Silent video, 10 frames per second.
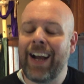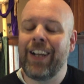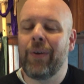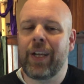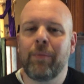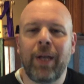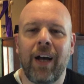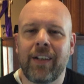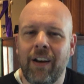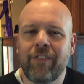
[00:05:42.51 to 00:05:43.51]
I know it can be
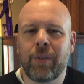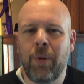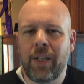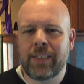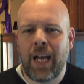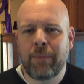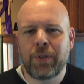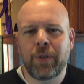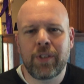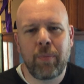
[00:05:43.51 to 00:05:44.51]
uncomfortable at times
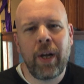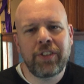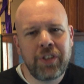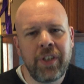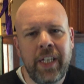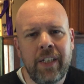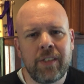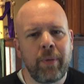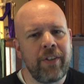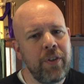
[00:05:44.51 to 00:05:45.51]
to express your
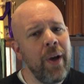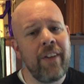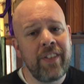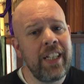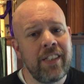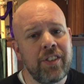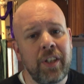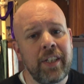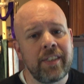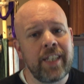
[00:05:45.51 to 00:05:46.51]
needs, but if you have needs
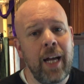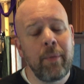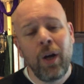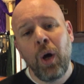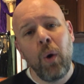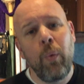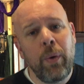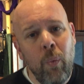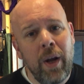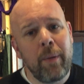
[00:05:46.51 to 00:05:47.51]
during this time,
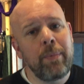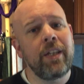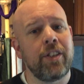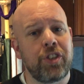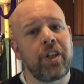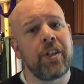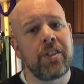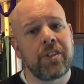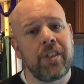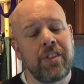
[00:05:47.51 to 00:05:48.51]
we want to be the church.